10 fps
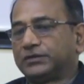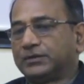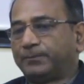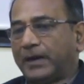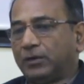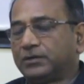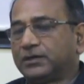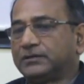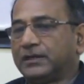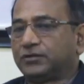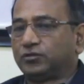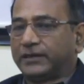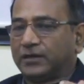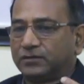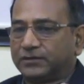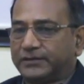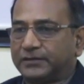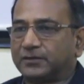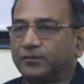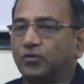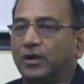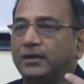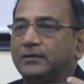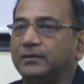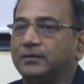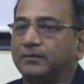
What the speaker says: is the powder that you take out the seeds of guar